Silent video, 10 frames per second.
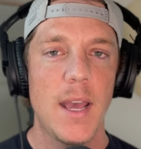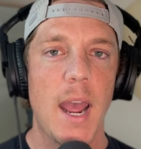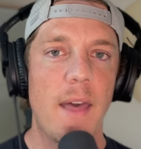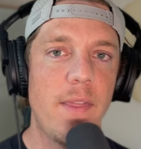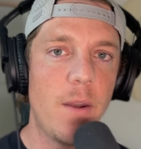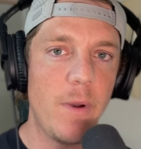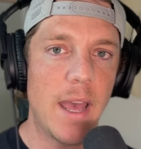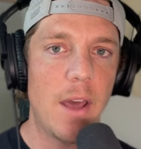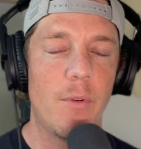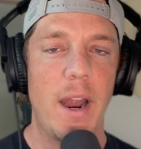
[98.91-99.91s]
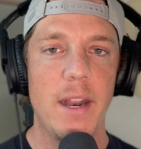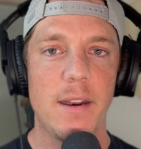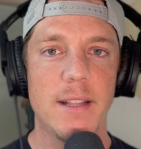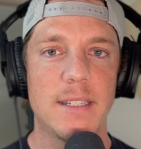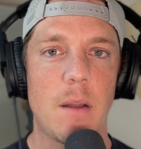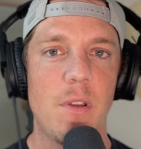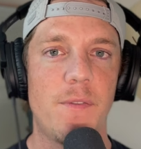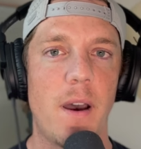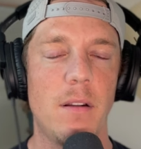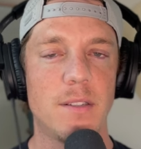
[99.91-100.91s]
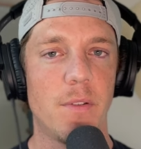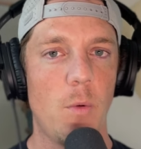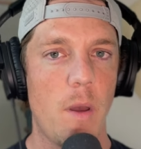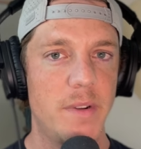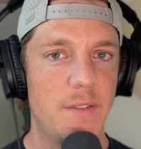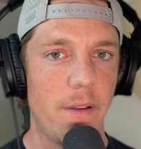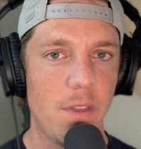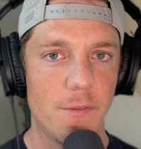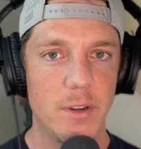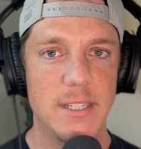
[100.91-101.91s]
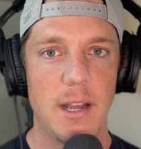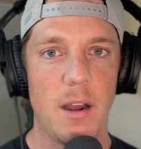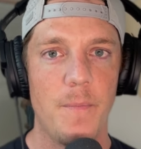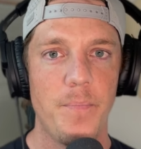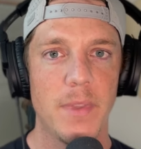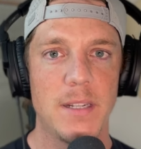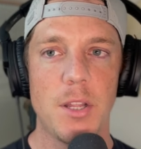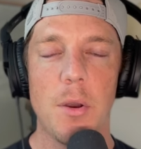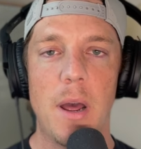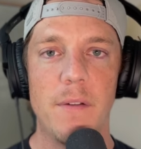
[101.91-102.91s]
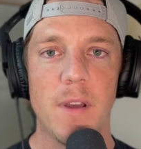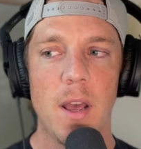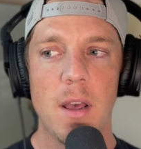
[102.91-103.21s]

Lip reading: And then we head right into the semifinals for the women's 50 freestyle. So you have